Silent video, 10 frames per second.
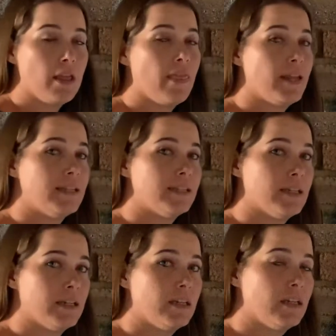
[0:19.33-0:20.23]
That is
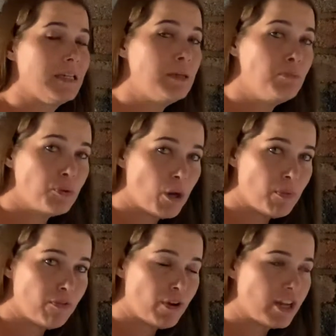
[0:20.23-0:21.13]
an improper
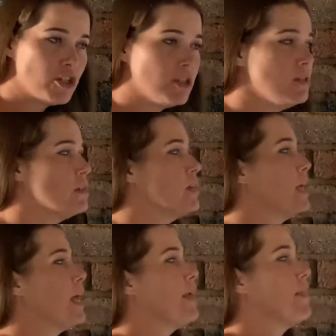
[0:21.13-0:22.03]
fraction
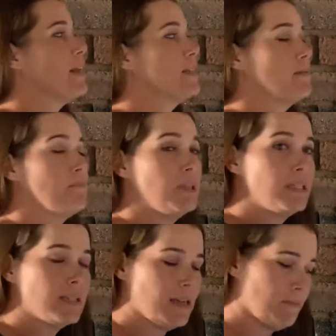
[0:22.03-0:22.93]
and that is a
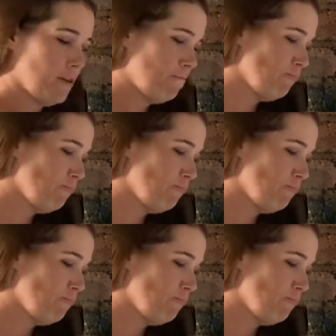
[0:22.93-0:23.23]
mixed number.